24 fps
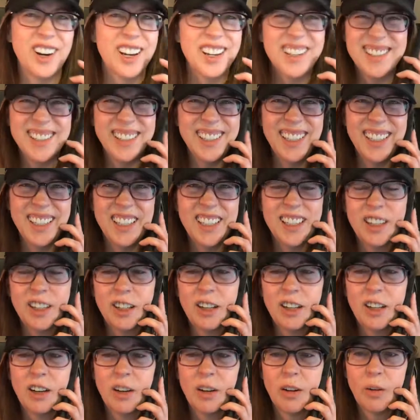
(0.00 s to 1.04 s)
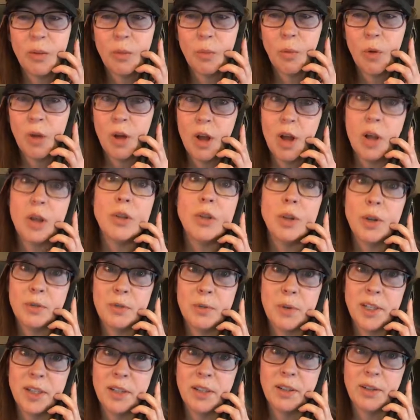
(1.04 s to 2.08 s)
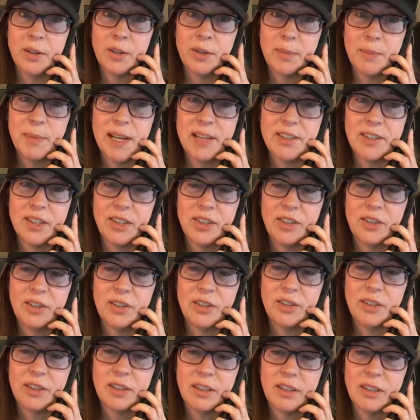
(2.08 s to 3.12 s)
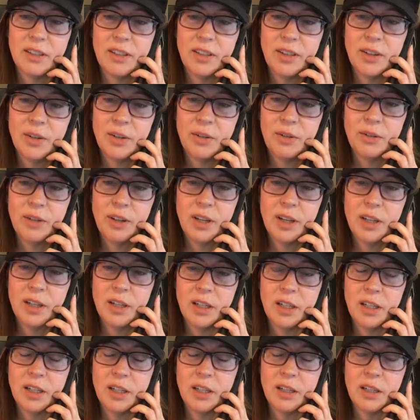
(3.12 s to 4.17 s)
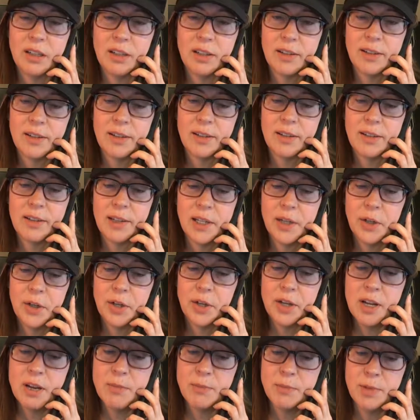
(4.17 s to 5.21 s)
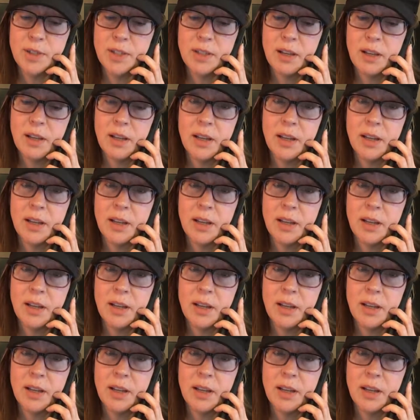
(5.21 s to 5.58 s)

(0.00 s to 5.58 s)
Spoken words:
isn't it? You have one unheard message. No kidding. Here it comes.